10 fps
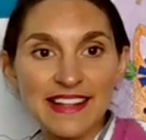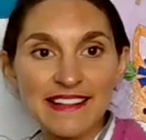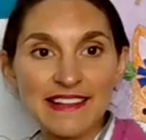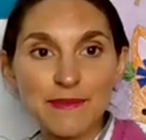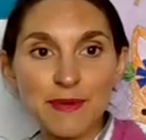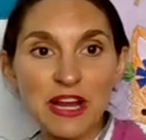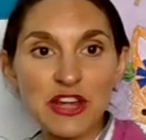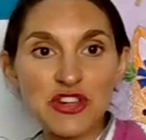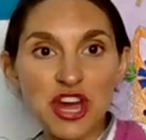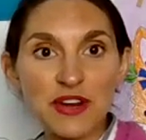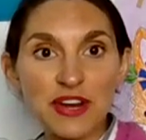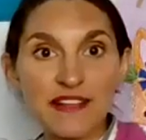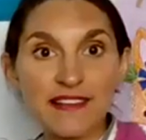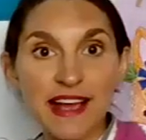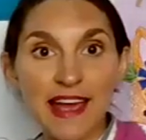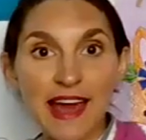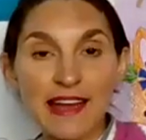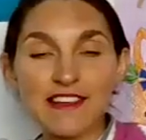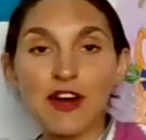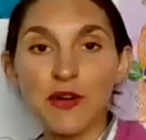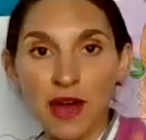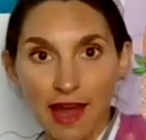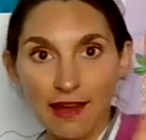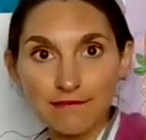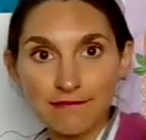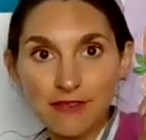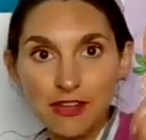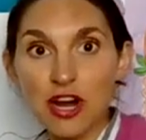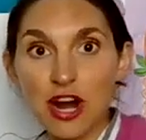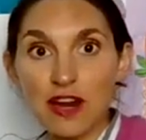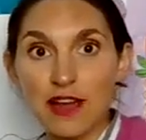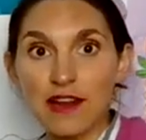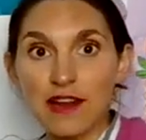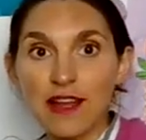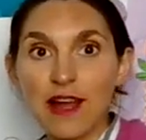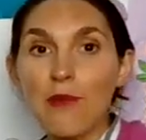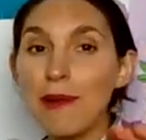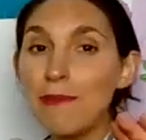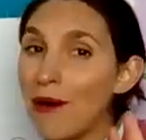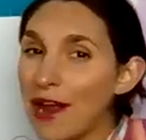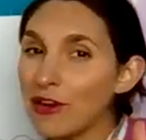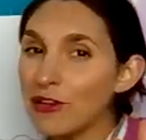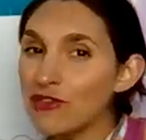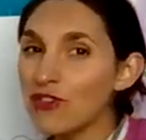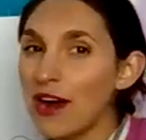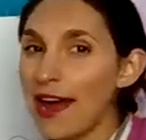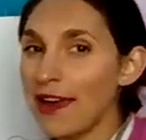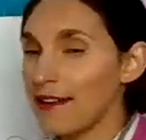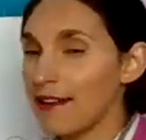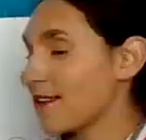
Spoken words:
Sabrina Sheridan say 8. Okay, you got it. We might not draw 8,